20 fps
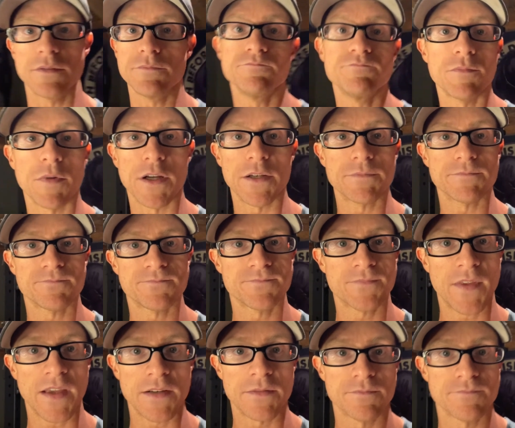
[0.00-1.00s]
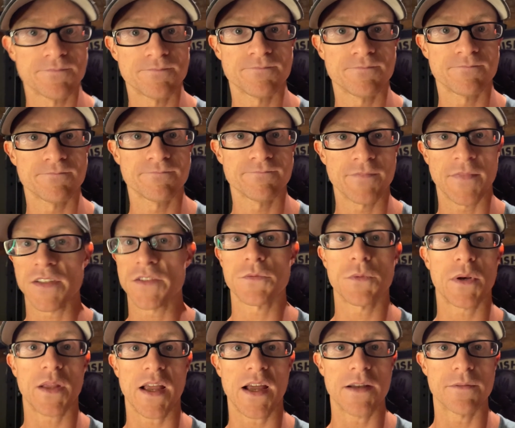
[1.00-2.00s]
But yeah, that's what
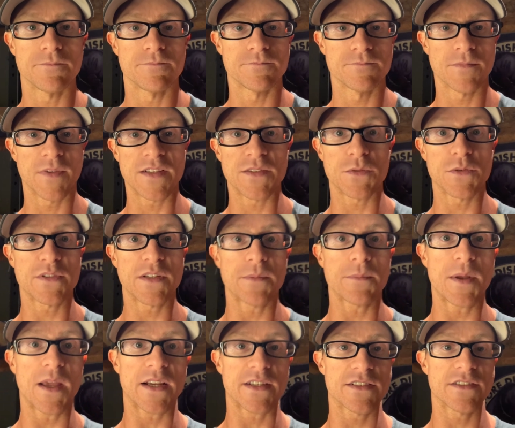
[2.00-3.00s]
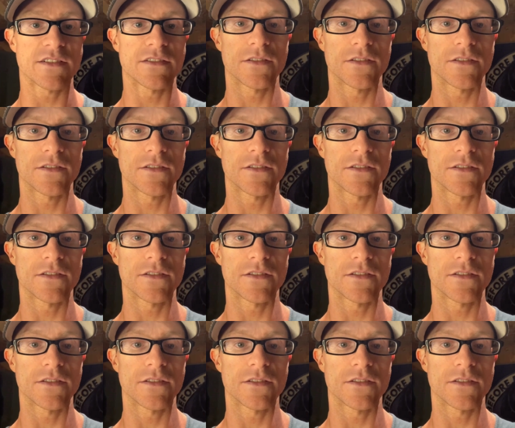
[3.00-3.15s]
I got. That's what's up next.